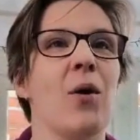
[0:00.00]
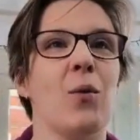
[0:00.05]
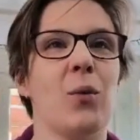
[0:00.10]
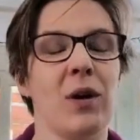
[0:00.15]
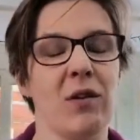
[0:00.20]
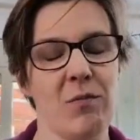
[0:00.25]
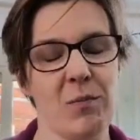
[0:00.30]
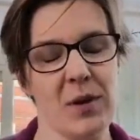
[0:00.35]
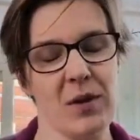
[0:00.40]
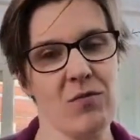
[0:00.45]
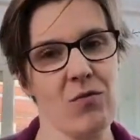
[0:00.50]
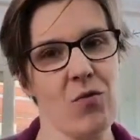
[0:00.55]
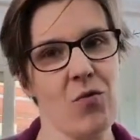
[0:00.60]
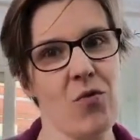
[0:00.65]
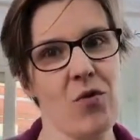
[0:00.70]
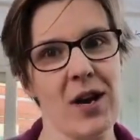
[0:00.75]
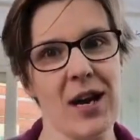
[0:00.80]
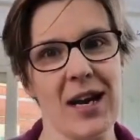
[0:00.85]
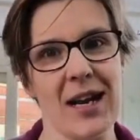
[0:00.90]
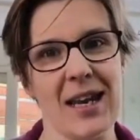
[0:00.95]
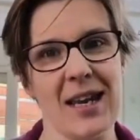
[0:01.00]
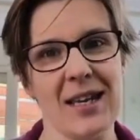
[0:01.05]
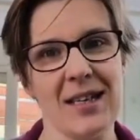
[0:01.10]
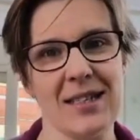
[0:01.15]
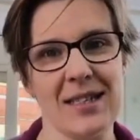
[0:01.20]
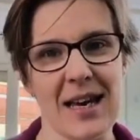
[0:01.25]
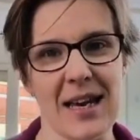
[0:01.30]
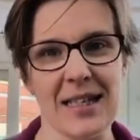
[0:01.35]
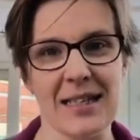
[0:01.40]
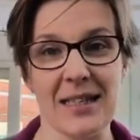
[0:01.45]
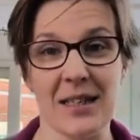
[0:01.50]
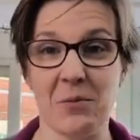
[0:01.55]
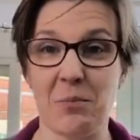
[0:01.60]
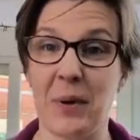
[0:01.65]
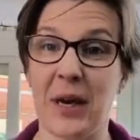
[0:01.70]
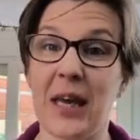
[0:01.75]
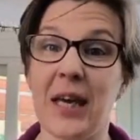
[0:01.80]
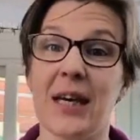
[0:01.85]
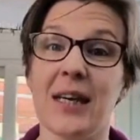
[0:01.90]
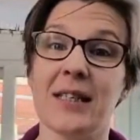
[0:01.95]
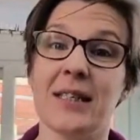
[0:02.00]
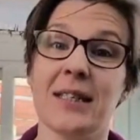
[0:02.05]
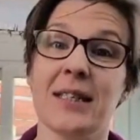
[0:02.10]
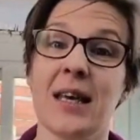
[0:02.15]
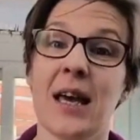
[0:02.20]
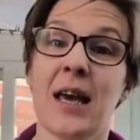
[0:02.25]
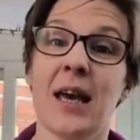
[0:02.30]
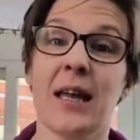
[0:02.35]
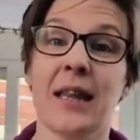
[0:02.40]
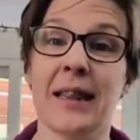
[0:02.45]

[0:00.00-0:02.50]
We've been really excited because